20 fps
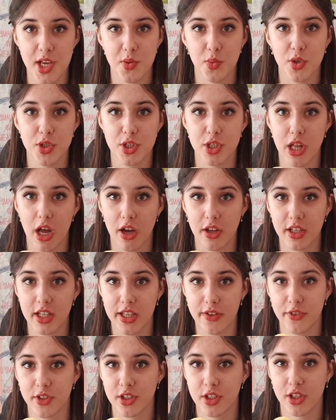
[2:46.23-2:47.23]
it was not
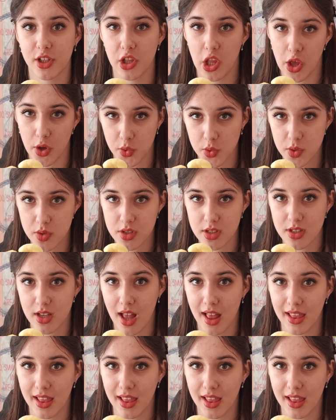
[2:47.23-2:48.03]
even close,